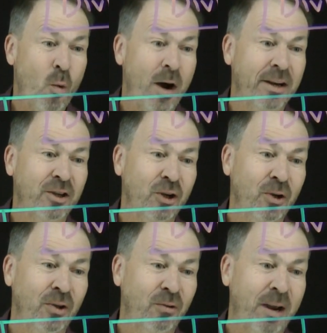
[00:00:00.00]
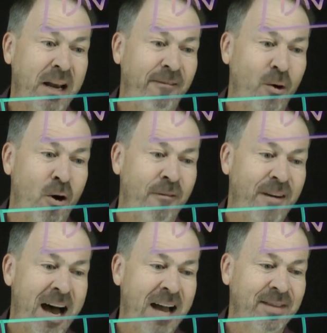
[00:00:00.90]
1, 2, 3, 4,
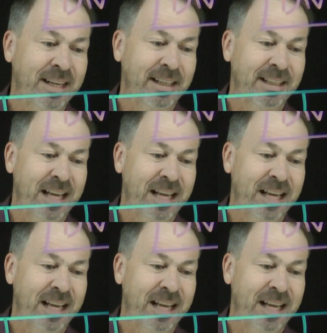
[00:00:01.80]
5, 6,